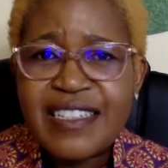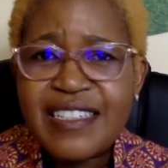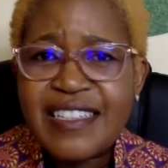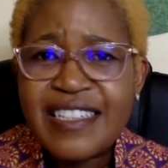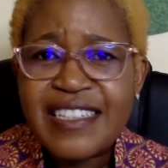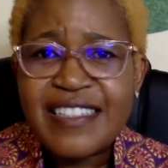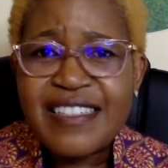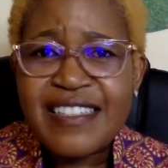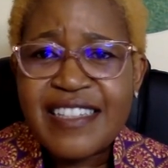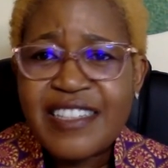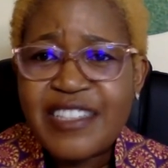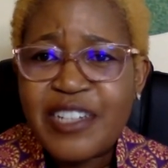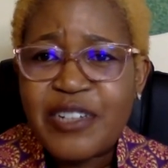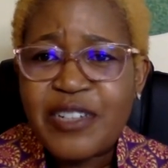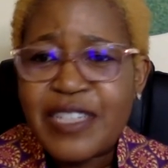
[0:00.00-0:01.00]
and they say
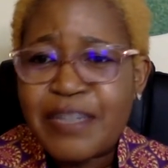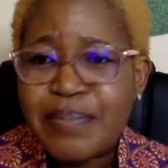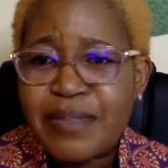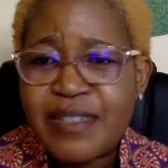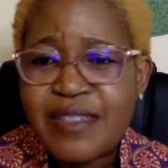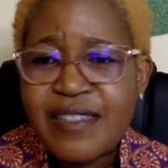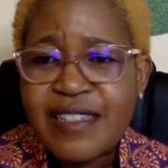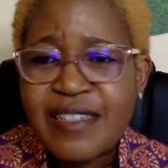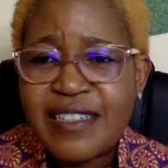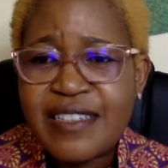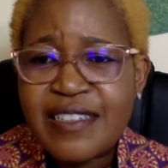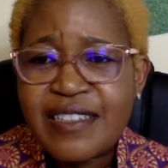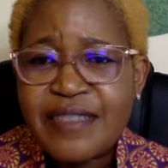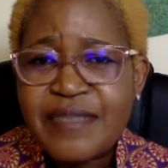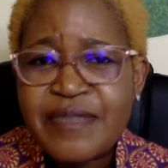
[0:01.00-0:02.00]
you're gonna present,